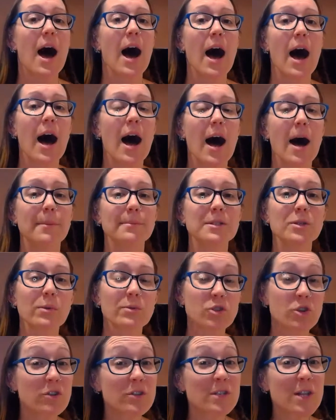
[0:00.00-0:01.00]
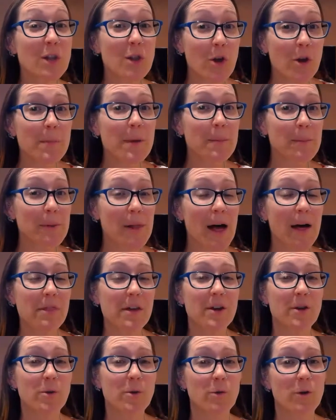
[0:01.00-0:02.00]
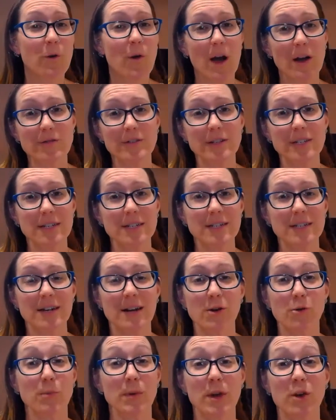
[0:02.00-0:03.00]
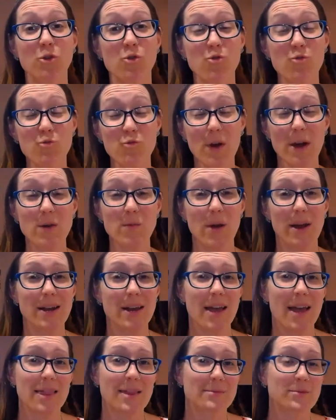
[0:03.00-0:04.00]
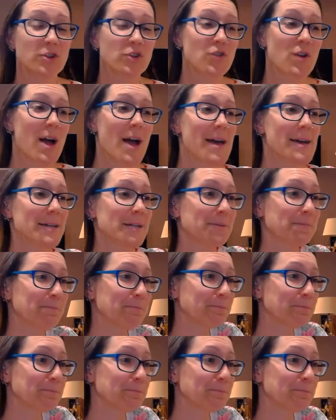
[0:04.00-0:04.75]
So I'm sure there's a lot of people out there who are quite resistant, and it would be a great way to get them to try it.